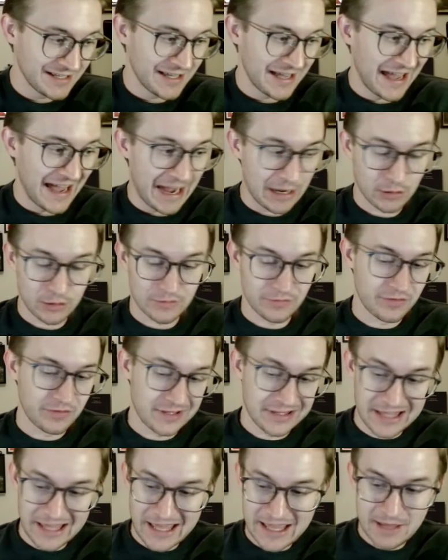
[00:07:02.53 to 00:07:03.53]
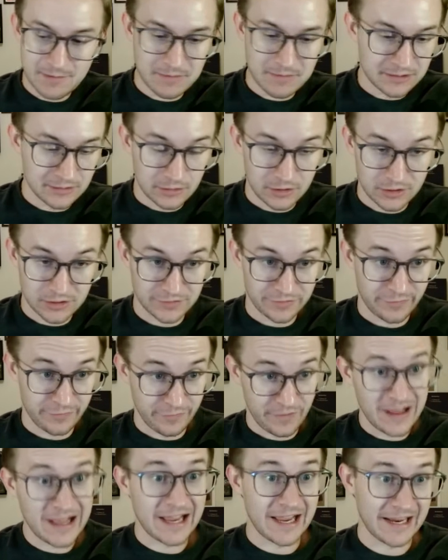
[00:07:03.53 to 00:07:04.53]
out of the game and looked
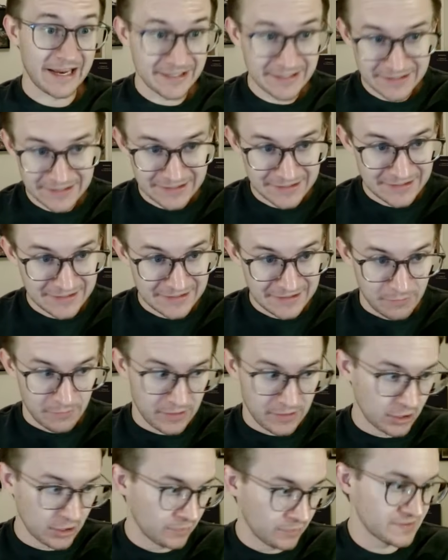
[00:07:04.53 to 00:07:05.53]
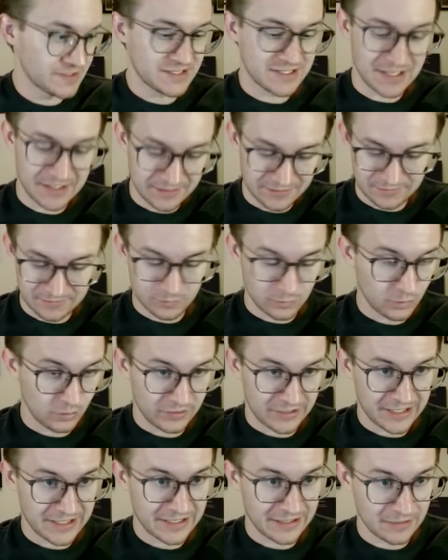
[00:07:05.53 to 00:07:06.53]
fine, and then all of a sudden we're
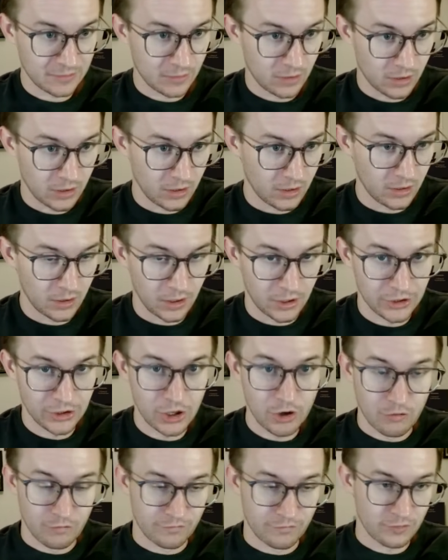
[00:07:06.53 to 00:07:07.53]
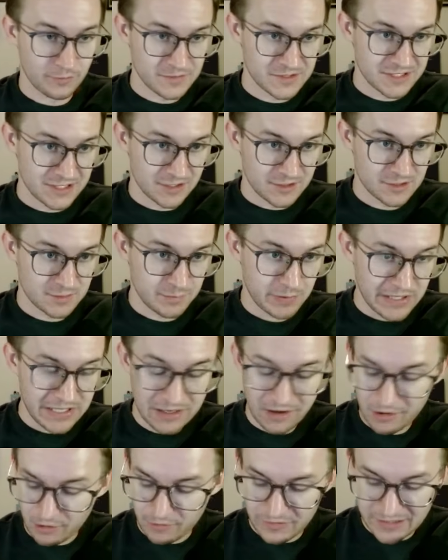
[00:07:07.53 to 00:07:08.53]
getting a note from Suns
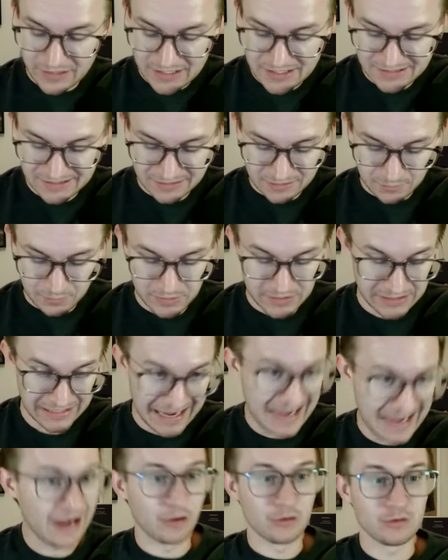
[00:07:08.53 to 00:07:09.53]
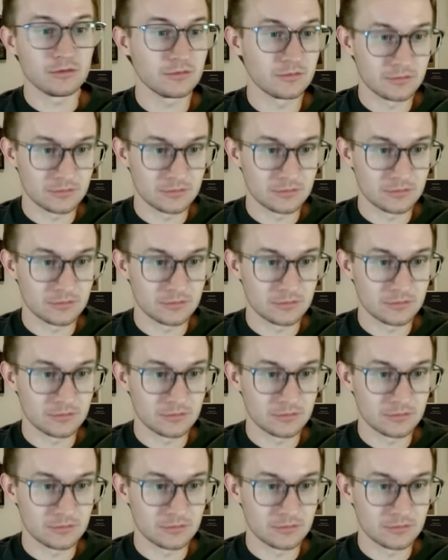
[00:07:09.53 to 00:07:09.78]
PR that he's going to be out.